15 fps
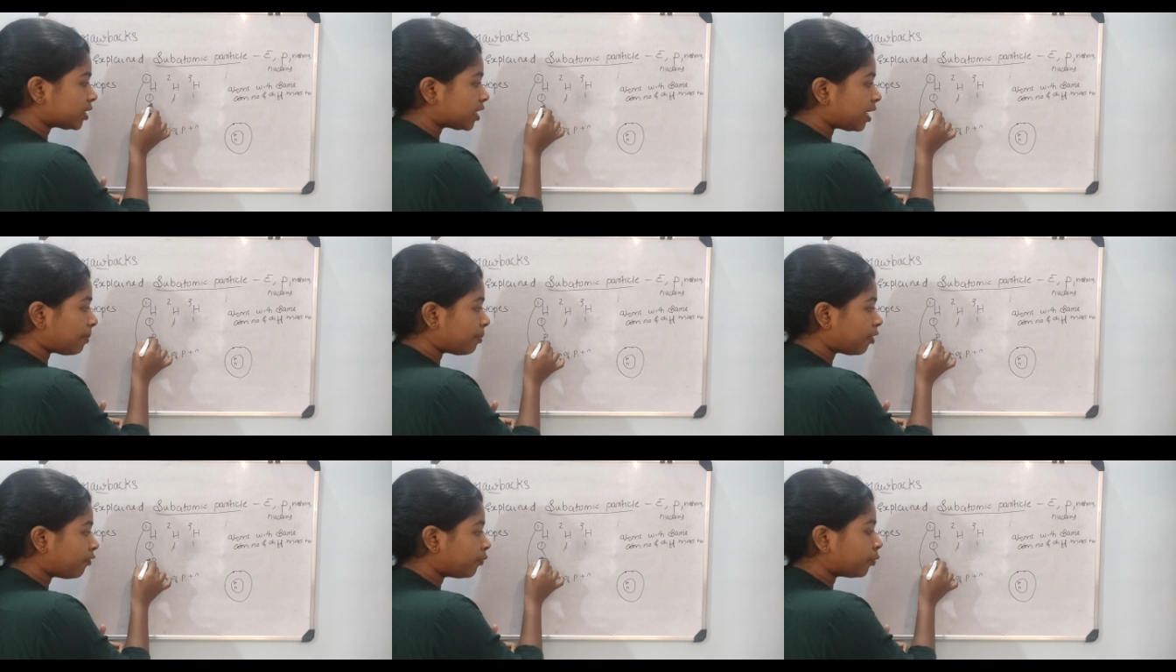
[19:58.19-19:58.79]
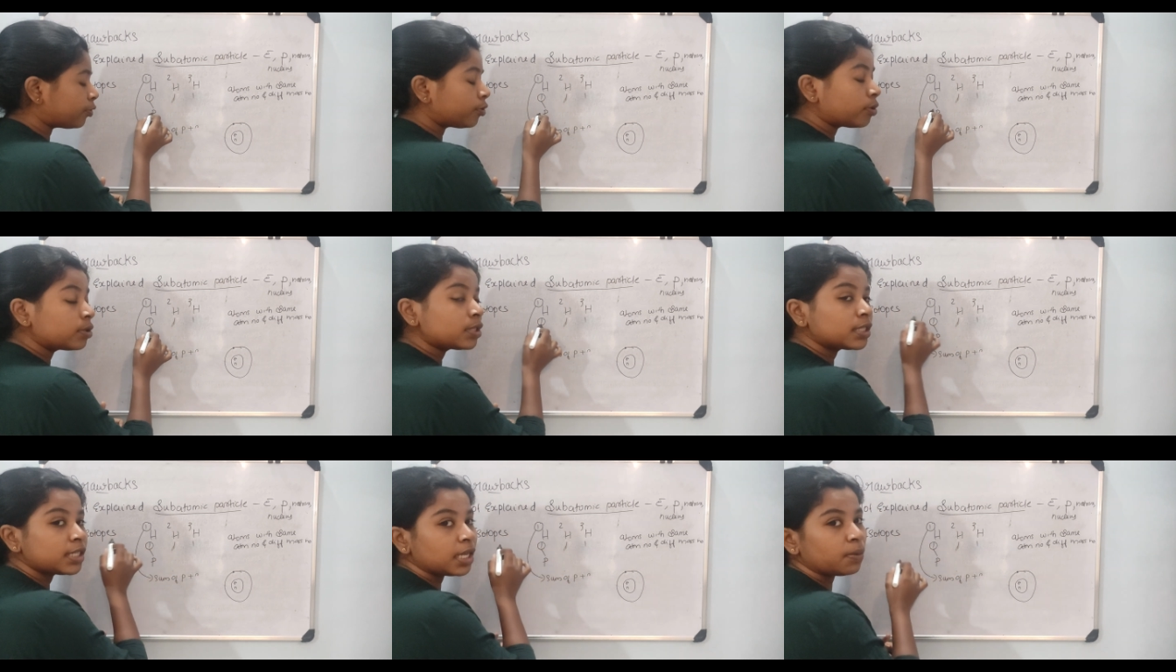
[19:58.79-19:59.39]
The number of
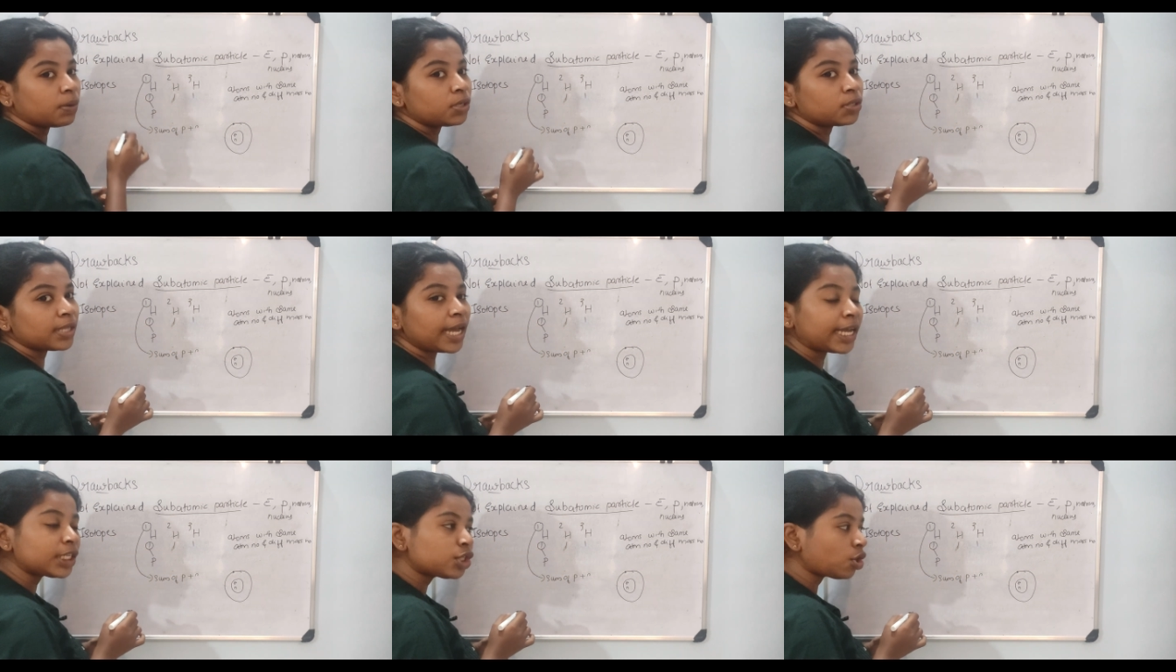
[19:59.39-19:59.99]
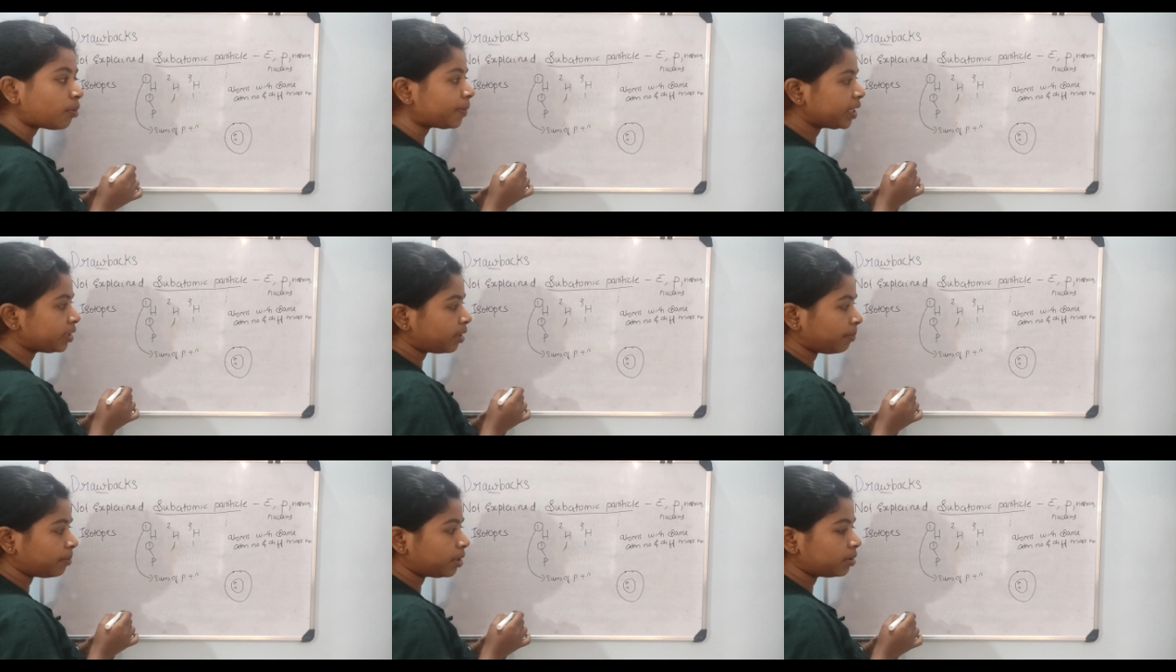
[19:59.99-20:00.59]
protons is equal to the atomic
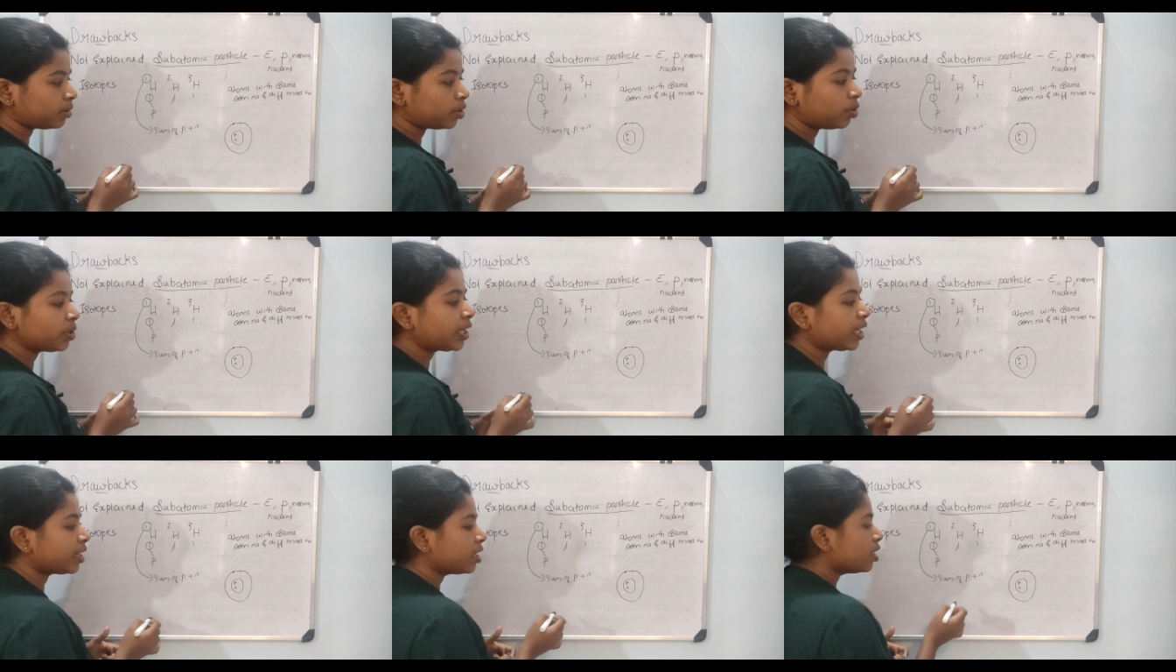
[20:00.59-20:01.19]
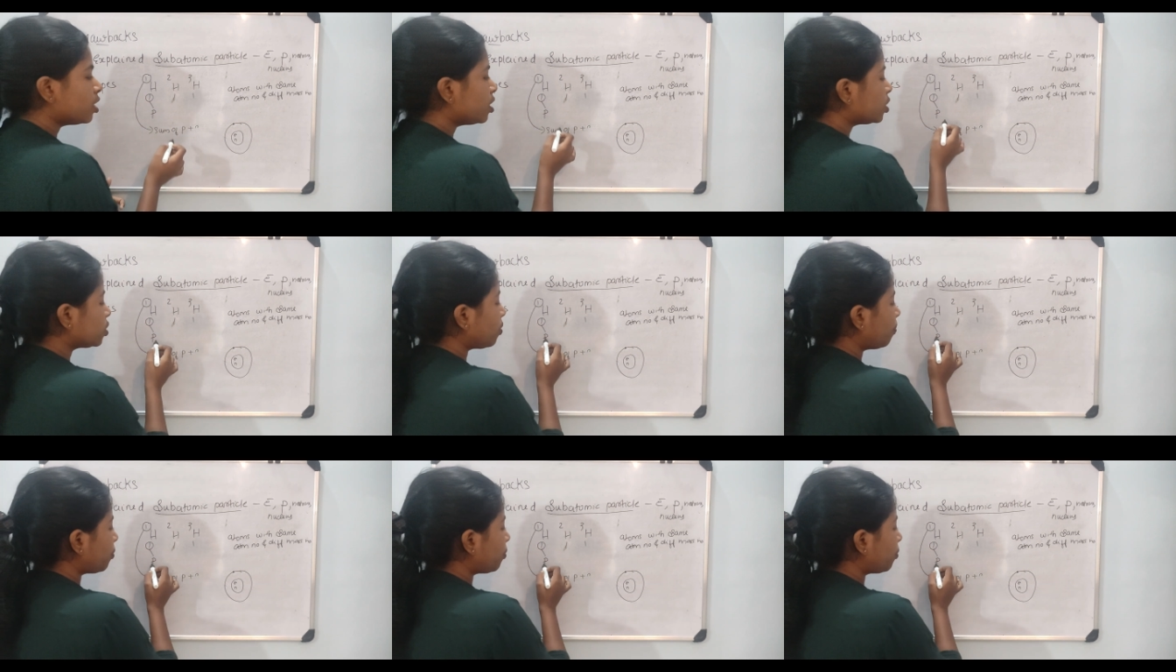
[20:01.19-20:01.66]
number. Okay, so